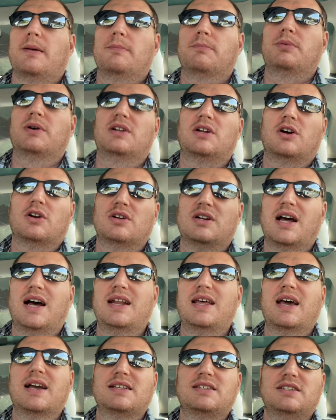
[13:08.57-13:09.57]
but are not
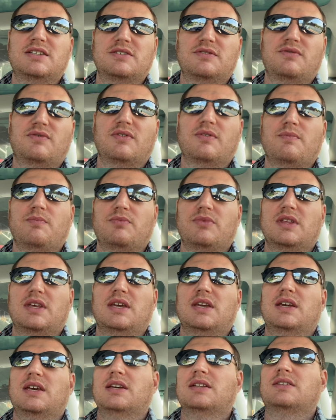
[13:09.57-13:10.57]
active,
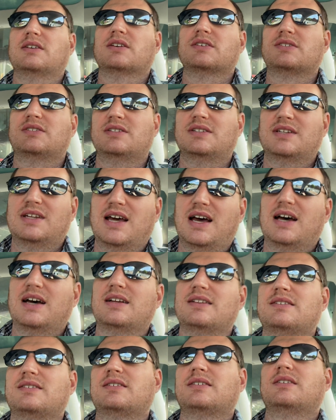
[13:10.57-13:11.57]
it does
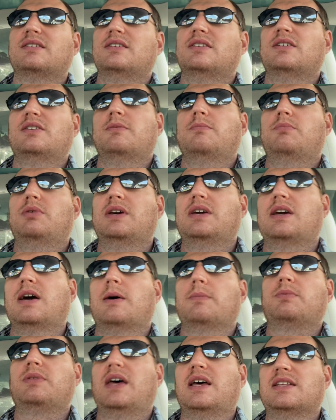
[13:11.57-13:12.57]
not pick
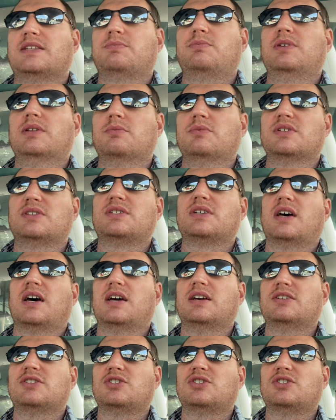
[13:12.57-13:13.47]
up that speed limit sign.